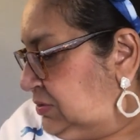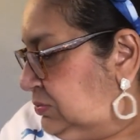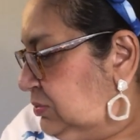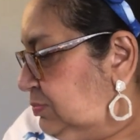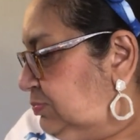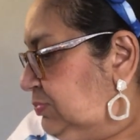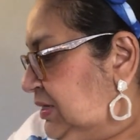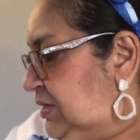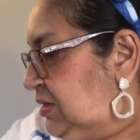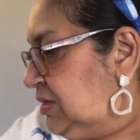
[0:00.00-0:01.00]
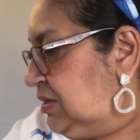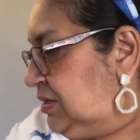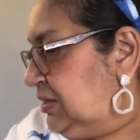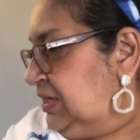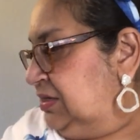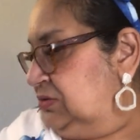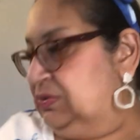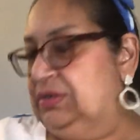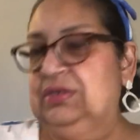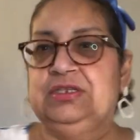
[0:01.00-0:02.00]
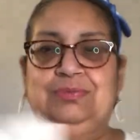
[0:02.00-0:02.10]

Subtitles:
Whoop. And the last one in this